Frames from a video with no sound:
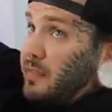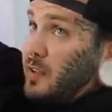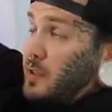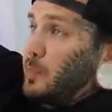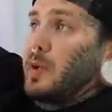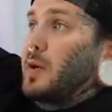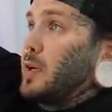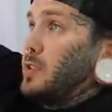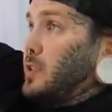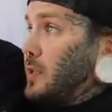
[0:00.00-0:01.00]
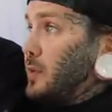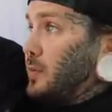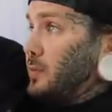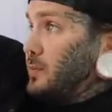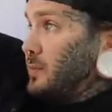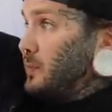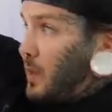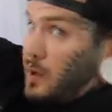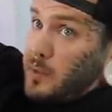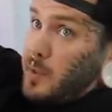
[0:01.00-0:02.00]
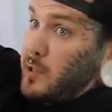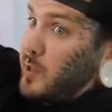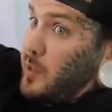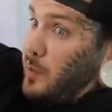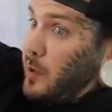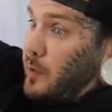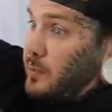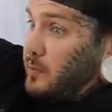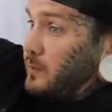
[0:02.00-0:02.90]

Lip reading: feel superior to you, especially a bird.